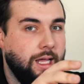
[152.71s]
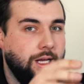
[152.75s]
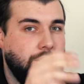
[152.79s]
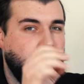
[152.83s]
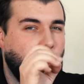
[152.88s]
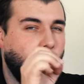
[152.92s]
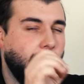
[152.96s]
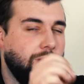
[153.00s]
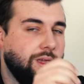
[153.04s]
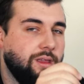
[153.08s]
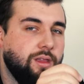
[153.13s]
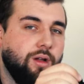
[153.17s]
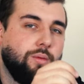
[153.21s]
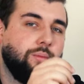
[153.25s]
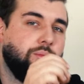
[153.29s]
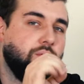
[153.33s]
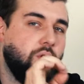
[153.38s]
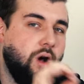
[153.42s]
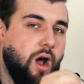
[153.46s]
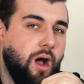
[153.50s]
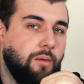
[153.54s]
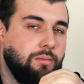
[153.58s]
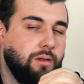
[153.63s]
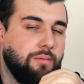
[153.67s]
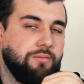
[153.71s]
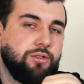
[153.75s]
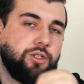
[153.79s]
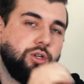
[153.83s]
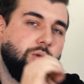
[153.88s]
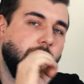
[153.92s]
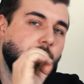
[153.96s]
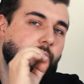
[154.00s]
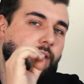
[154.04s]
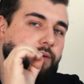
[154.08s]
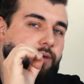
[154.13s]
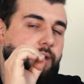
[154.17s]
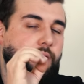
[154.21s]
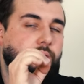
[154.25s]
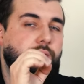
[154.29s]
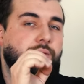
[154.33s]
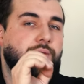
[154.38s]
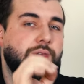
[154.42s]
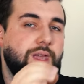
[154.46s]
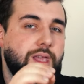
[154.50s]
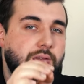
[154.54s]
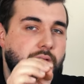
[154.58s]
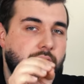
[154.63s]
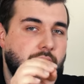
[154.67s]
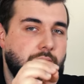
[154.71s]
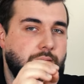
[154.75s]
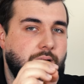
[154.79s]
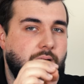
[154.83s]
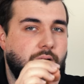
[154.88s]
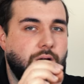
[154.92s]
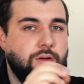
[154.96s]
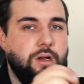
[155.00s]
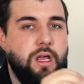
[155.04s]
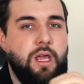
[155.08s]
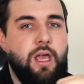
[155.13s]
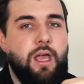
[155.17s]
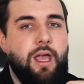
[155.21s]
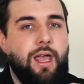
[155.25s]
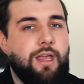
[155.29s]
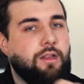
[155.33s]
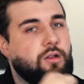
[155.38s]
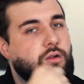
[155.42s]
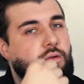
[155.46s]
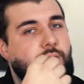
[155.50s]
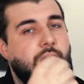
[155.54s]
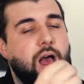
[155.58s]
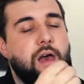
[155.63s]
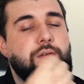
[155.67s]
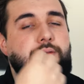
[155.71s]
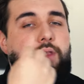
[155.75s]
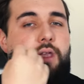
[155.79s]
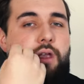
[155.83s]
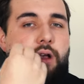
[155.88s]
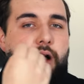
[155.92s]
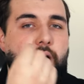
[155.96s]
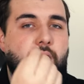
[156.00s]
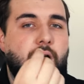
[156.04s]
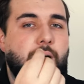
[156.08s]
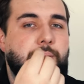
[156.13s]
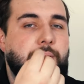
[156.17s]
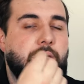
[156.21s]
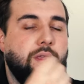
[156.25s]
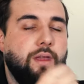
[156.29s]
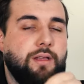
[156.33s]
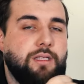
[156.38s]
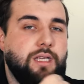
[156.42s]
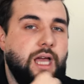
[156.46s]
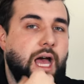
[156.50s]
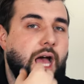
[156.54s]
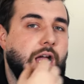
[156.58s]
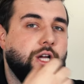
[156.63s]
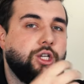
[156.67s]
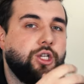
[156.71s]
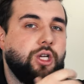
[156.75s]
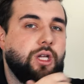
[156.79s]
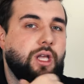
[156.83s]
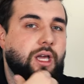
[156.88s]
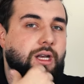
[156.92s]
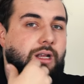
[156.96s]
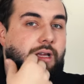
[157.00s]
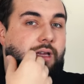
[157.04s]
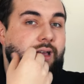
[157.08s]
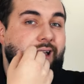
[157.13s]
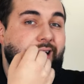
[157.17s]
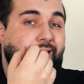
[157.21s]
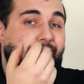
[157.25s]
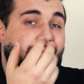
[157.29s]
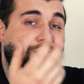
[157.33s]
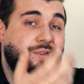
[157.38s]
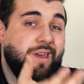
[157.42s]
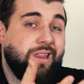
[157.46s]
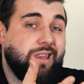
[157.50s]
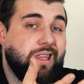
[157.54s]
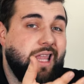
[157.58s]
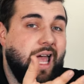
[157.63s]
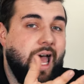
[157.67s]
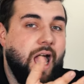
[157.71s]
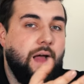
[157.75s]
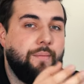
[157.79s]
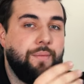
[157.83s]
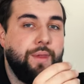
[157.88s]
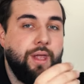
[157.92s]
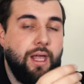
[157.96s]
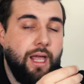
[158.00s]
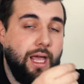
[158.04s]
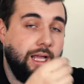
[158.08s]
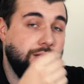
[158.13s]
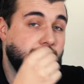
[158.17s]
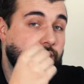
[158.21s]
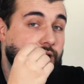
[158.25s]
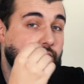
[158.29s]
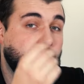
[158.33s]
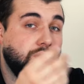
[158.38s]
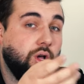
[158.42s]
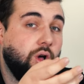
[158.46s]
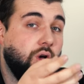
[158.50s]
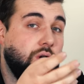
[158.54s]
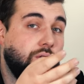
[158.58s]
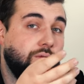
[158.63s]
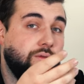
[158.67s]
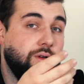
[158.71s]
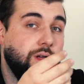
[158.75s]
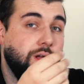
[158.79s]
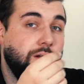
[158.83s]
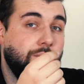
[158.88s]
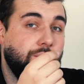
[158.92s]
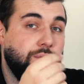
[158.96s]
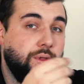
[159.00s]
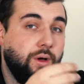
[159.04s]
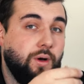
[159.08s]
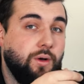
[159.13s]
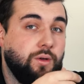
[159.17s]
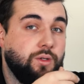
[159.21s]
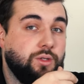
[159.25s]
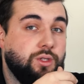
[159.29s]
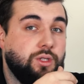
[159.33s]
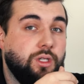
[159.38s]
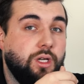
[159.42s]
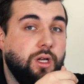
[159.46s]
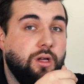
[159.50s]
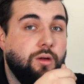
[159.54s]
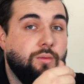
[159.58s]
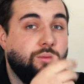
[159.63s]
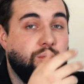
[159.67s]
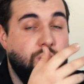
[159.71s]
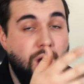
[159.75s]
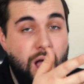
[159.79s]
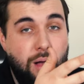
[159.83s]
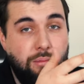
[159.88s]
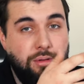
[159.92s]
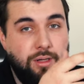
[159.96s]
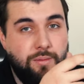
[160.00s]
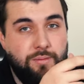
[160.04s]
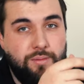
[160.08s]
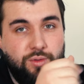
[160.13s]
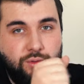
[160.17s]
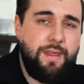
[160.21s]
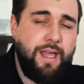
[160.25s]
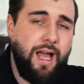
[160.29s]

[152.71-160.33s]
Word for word: knowing their problems, knowing what they're thinking about and crafting copy that's actually gonna fit that and solve those problems.